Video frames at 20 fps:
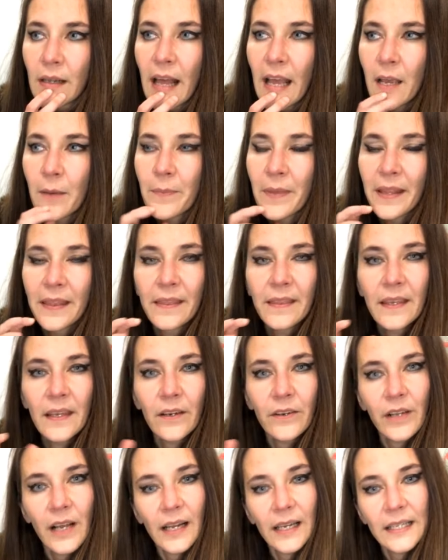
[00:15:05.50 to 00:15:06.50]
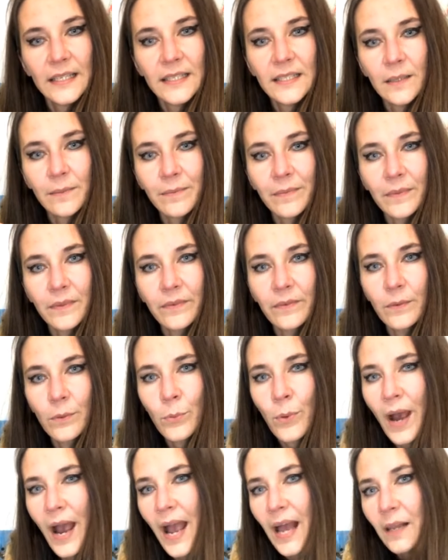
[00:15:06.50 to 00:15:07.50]
like materialism,
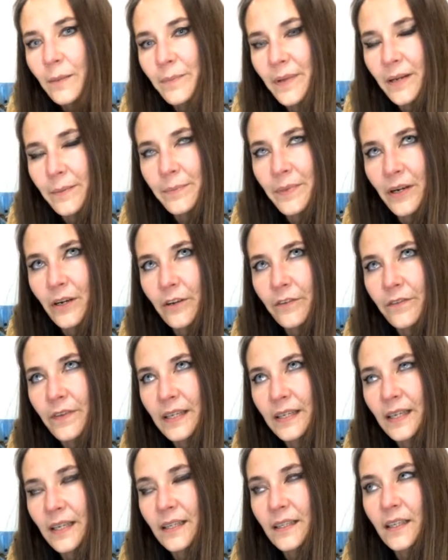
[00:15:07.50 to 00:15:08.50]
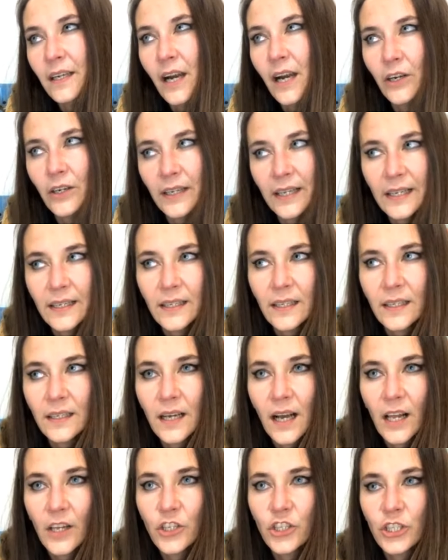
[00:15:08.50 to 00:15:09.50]
while Merovingian and Carolingian
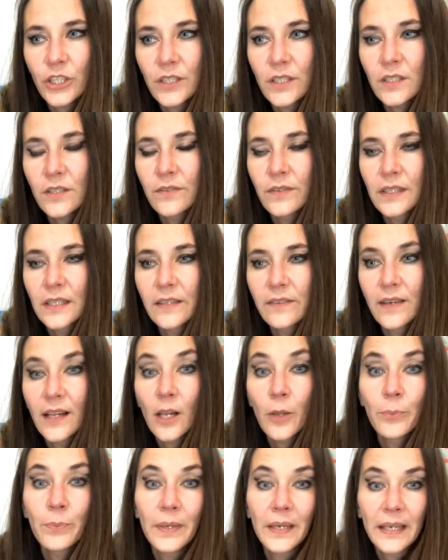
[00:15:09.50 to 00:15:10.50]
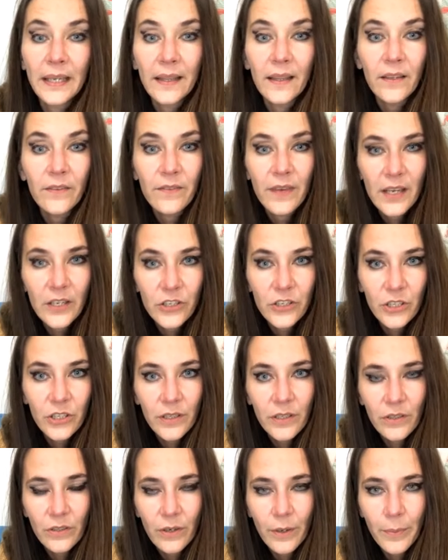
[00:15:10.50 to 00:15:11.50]
cultures were developing in the
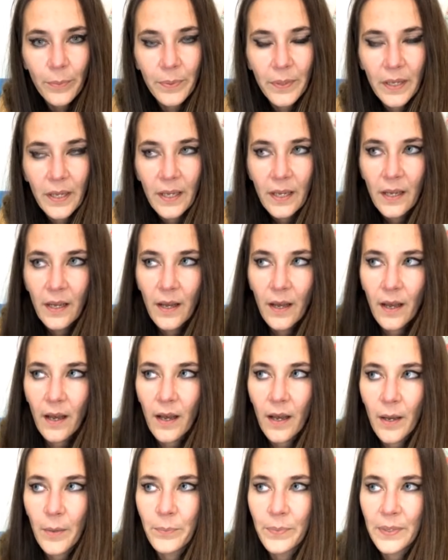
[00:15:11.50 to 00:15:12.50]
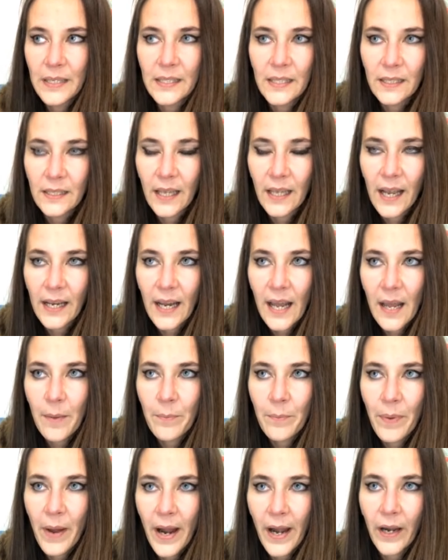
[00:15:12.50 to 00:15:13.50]
Western Europe. Byzantine
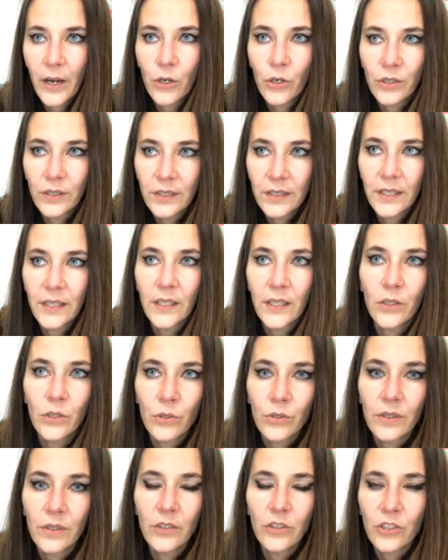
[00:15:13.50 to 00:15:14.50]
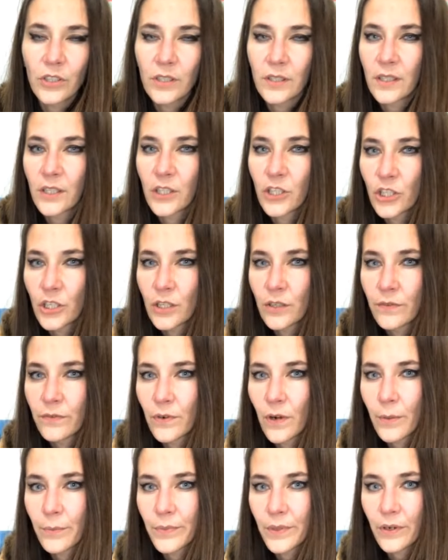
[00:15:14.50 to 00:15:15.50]
Empire continued the transition
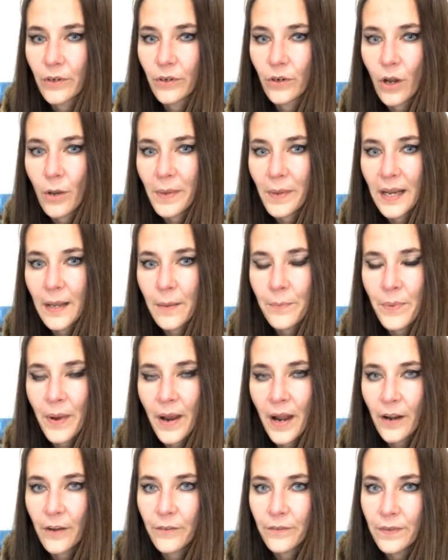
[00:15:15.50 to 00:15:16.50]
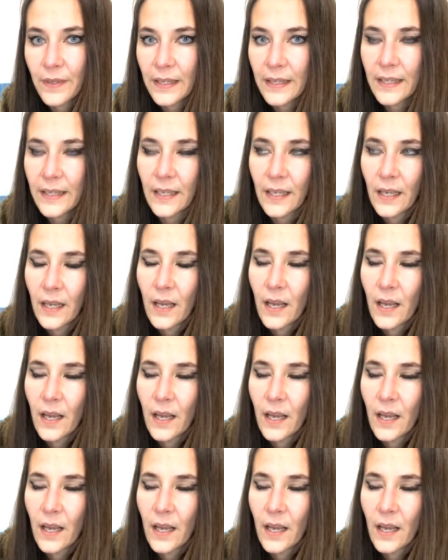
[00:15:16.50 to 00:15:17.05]
from the Roman Empire with